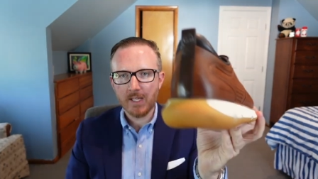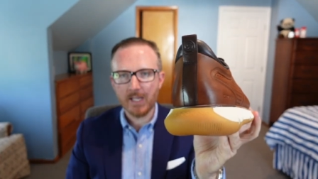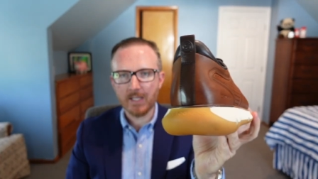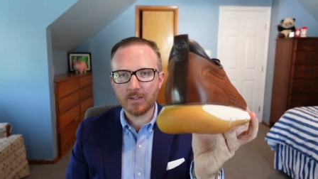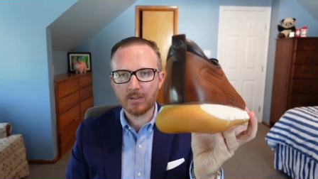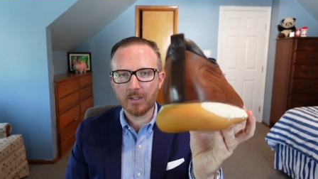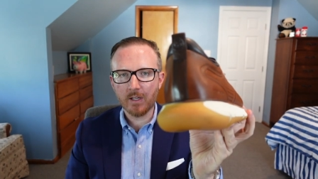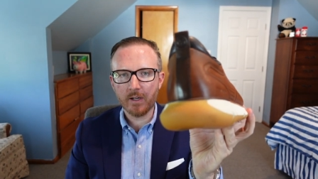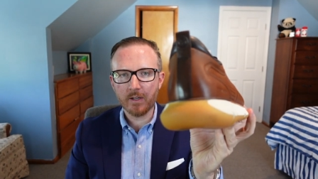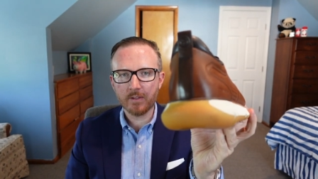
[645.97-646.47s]

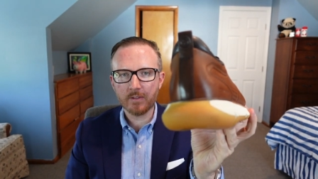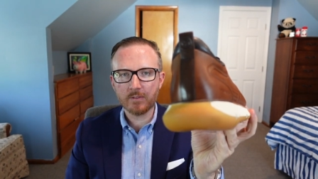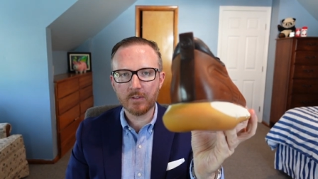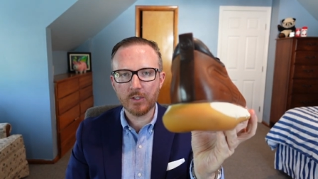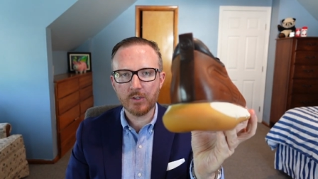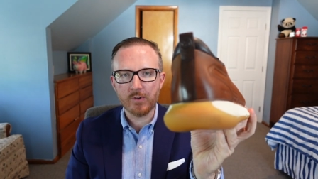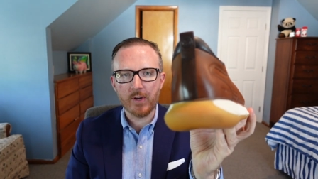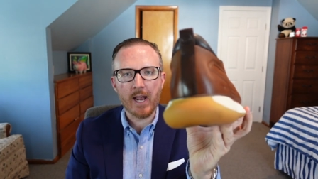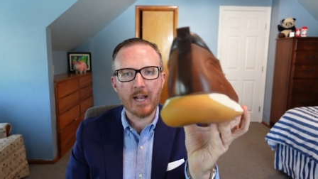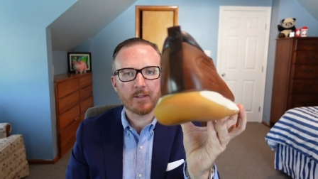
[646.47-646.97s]
It does
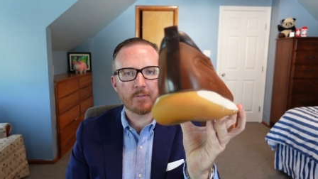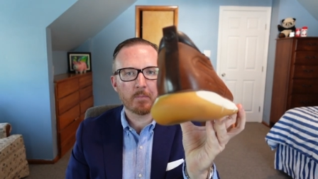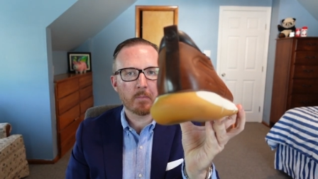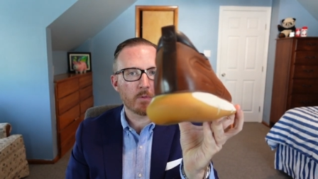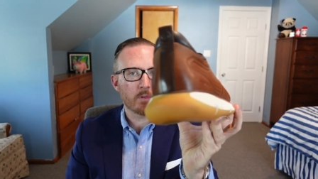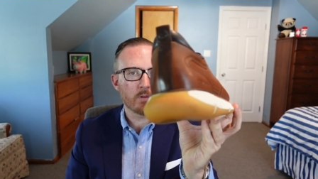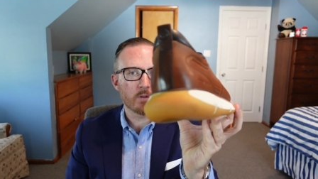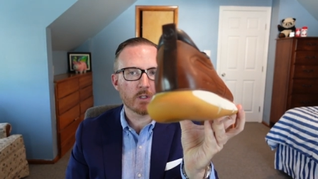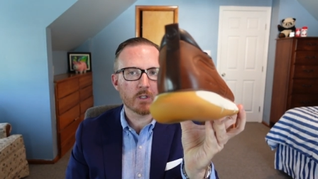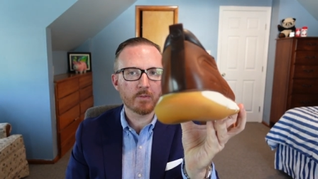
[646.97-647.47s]
detract from
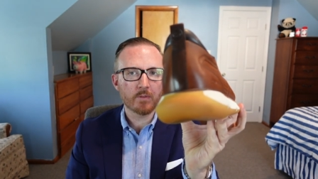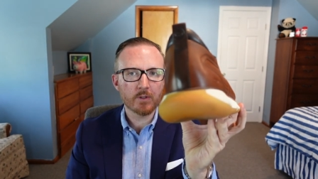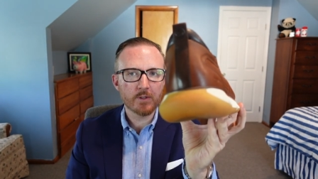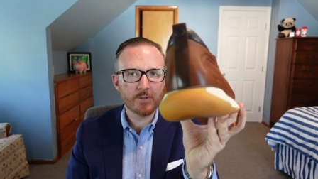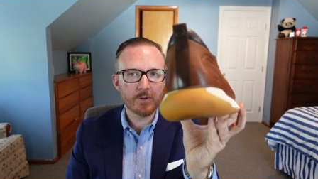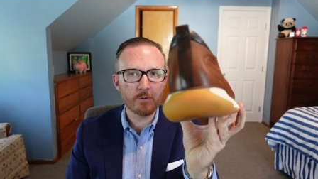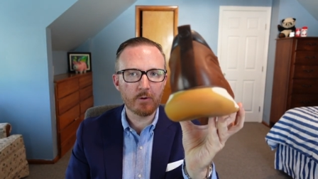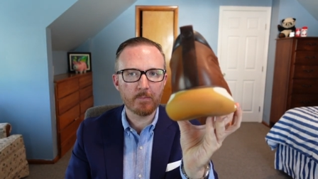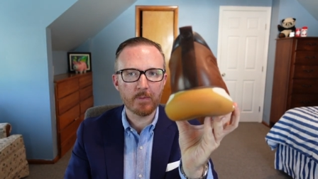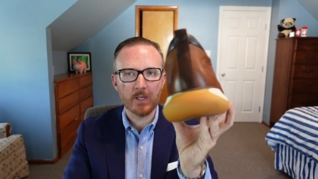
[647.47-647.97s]
the look of the
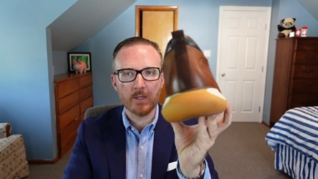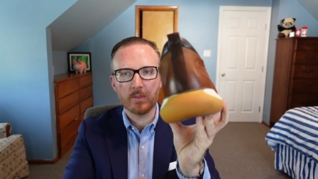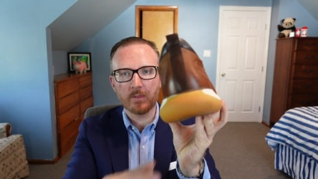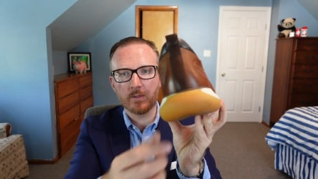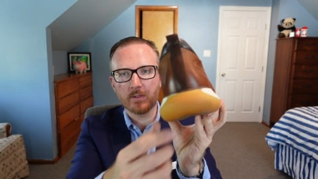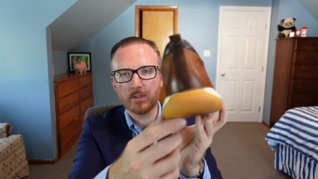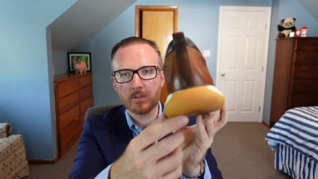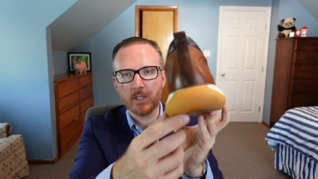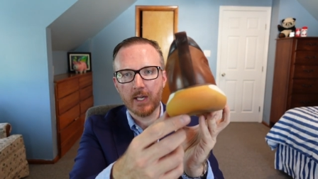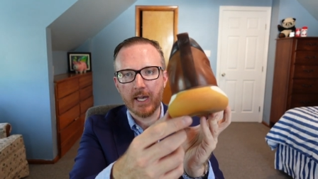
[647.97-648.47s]
shoe a bit in
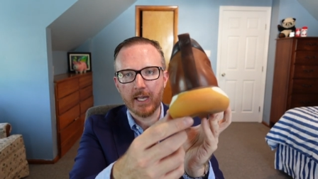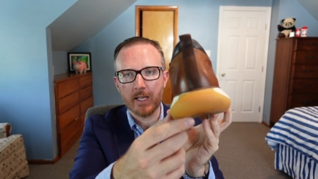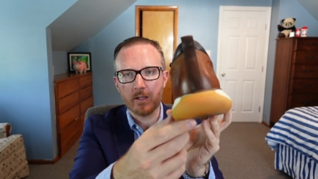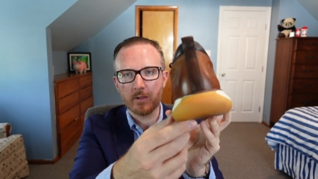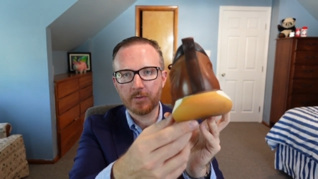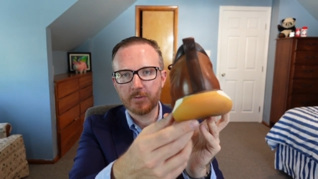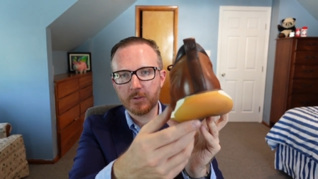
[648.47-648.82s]
the style.